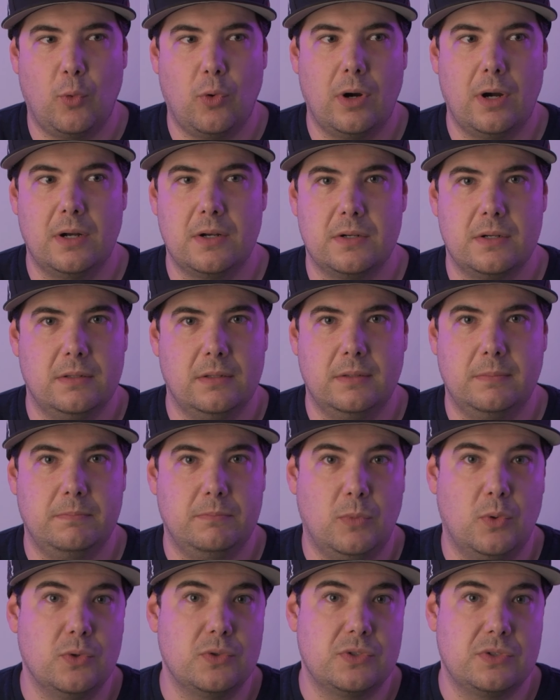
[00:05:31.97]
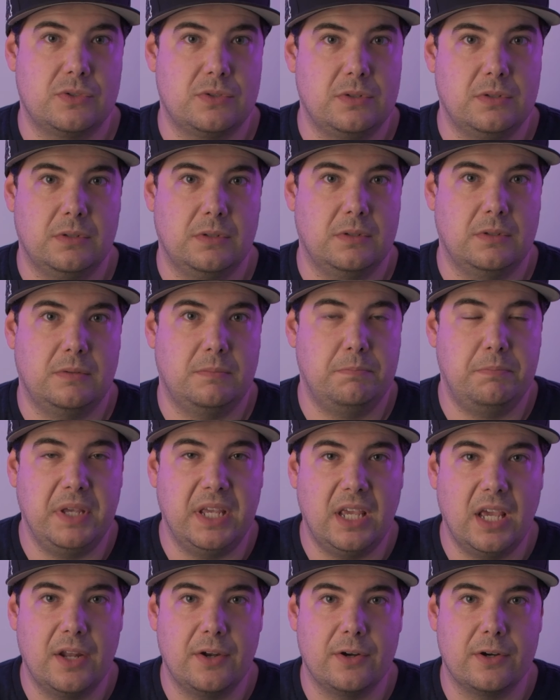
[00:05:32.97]
or most
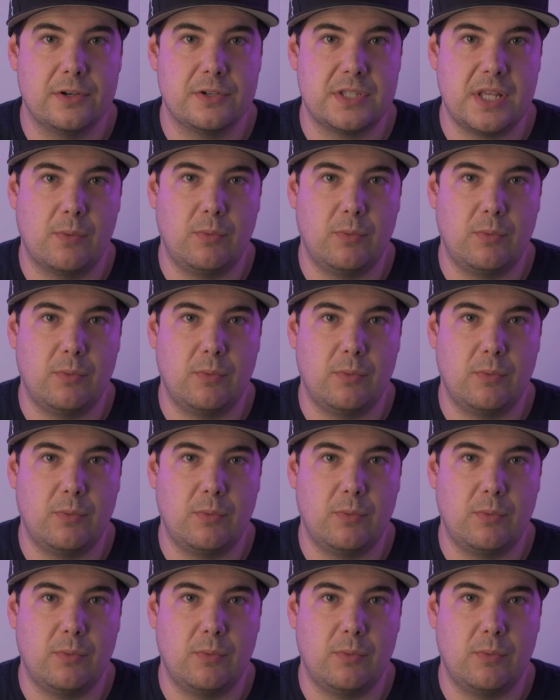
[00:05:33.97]
beginners